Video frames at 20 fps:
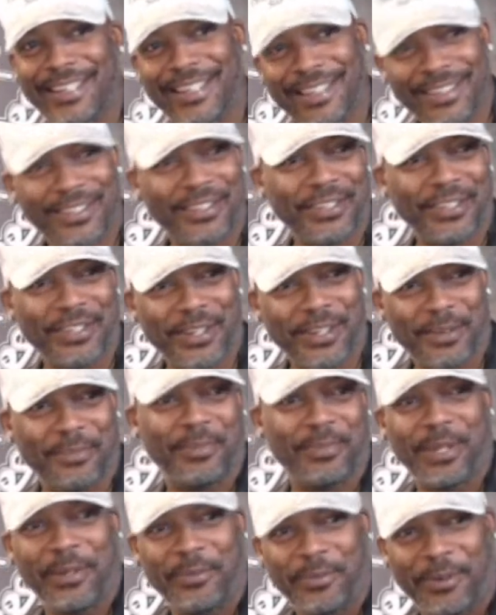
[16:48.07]
who you gonna
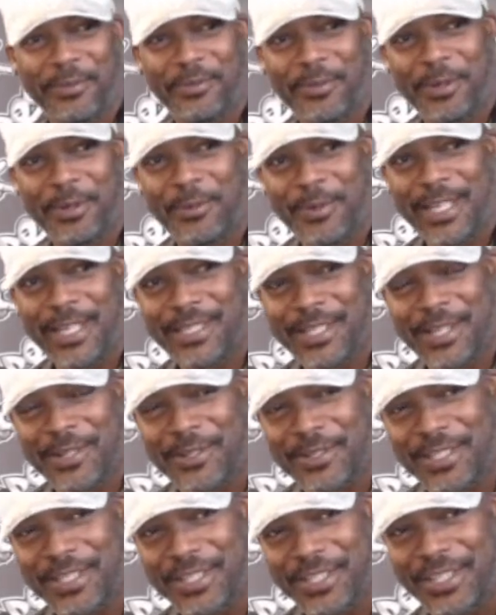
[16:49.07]
beef with from the West
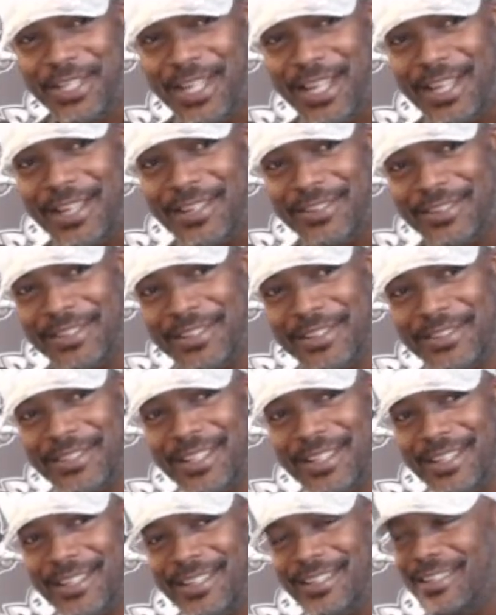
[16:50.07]
Coast in jail? You know what I'm
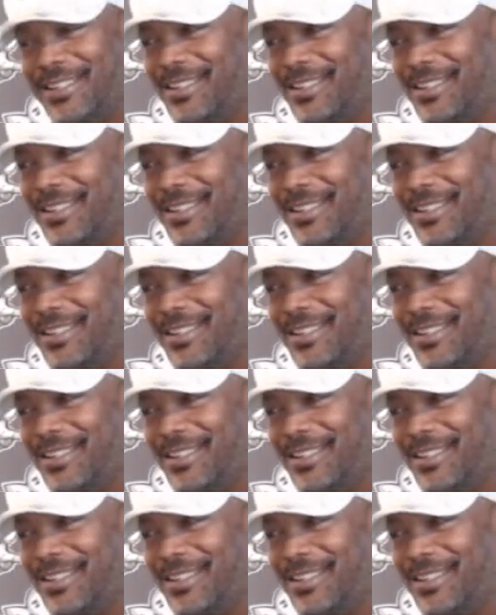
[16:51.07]
saying?